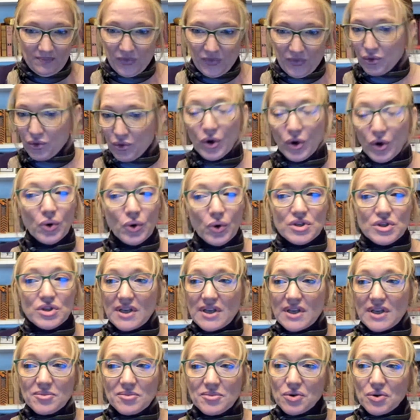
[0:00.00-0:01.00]
through
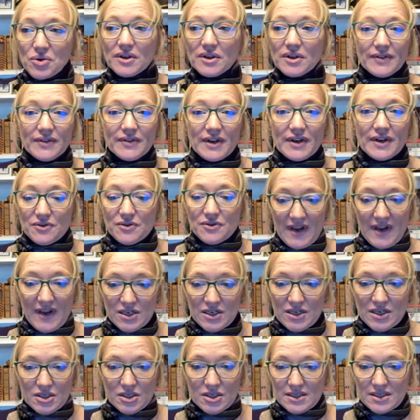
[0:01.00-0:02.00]
some sort of
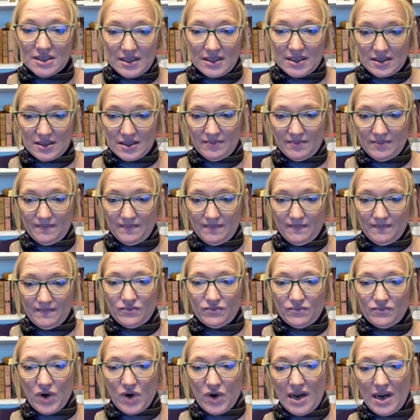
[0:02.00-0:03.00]
reservation system,
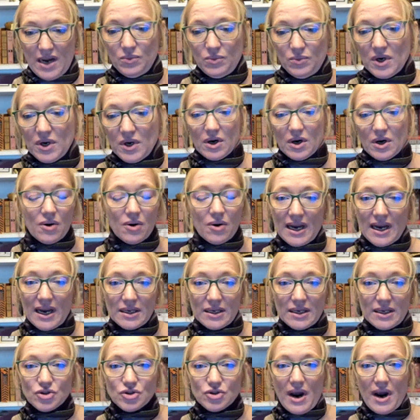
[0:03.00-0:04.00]
right?
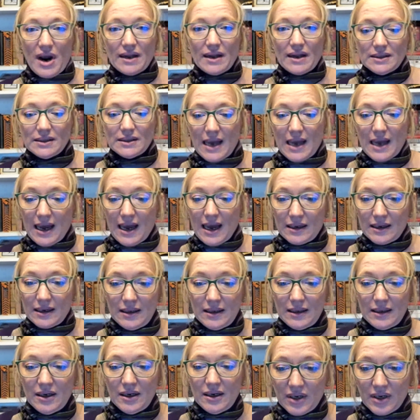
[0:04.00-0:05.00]
already trialing that
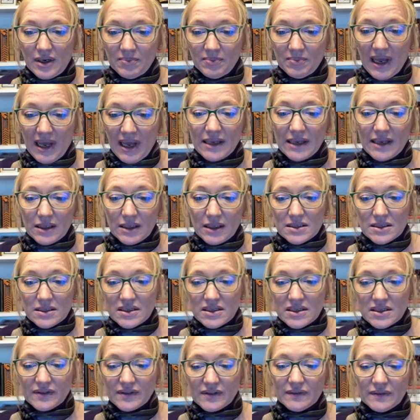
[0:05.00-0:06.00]
here in Bentley in
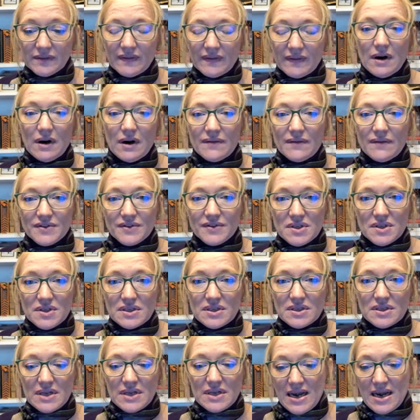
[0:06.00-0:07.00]
several of our
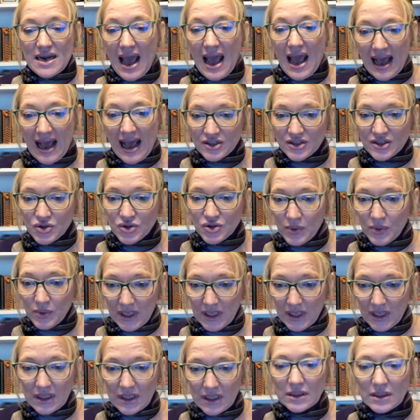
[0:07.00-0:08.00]
offices. And as
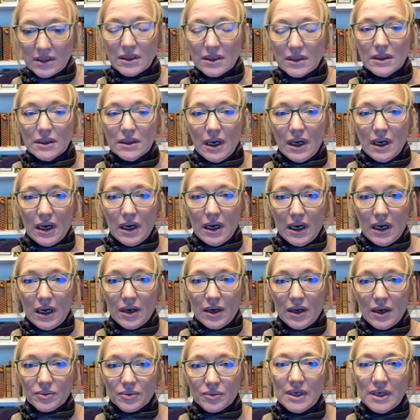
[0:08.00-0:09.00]
we
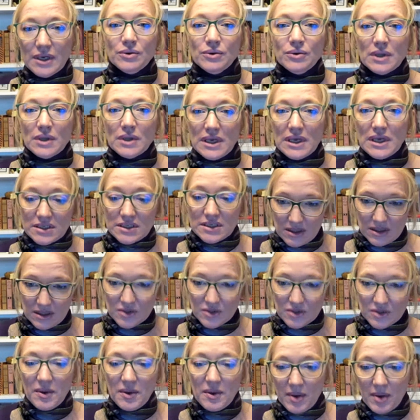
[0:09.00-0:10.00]
renew leases,
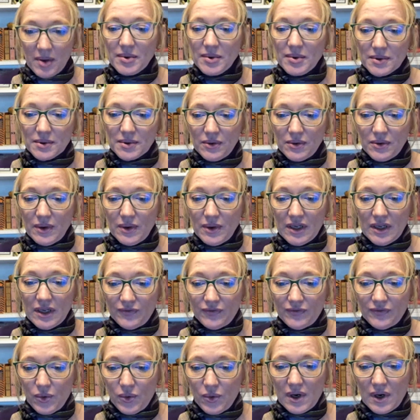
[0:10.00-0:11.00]
we will be renewing
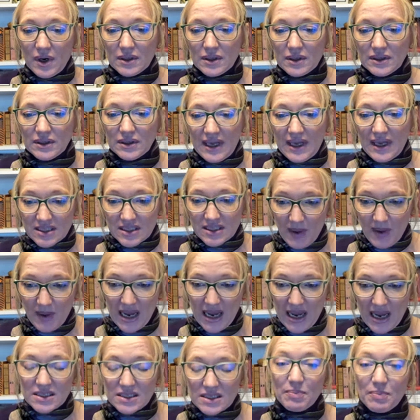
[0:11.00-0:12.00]
for less
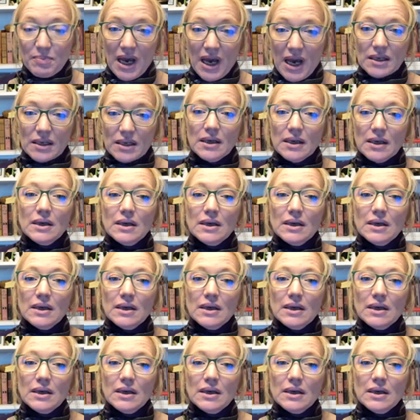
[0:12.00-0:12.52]
space. But